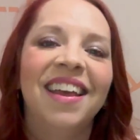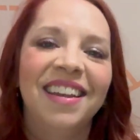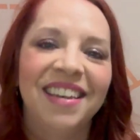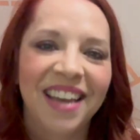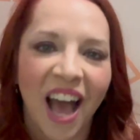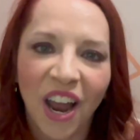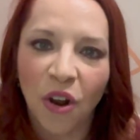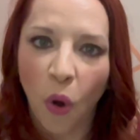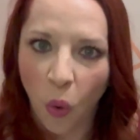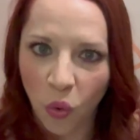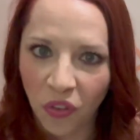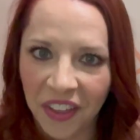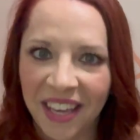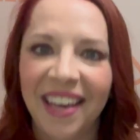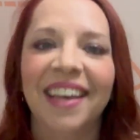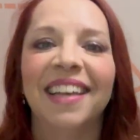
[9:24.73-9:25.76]
Not
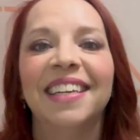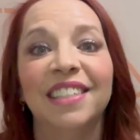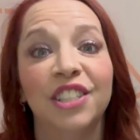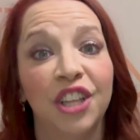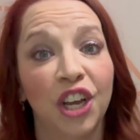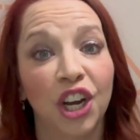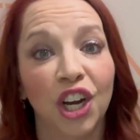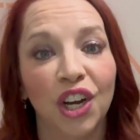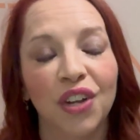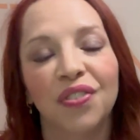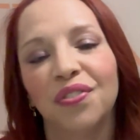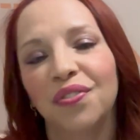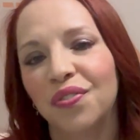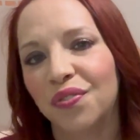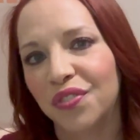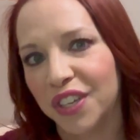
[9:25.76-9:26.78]
only is there
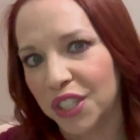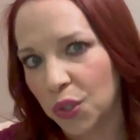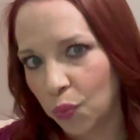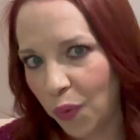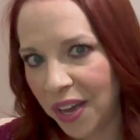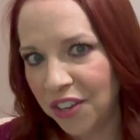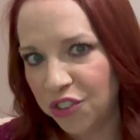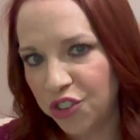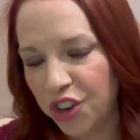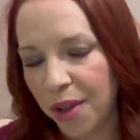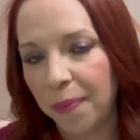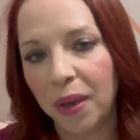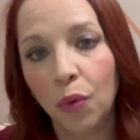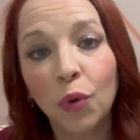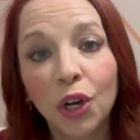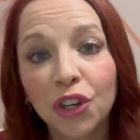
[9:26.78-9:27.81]
this waist
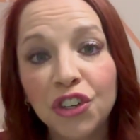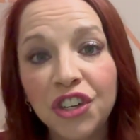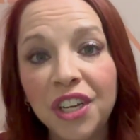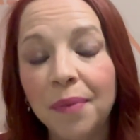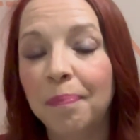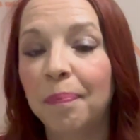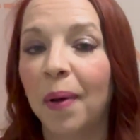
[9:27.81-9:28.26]
shaping worksheet,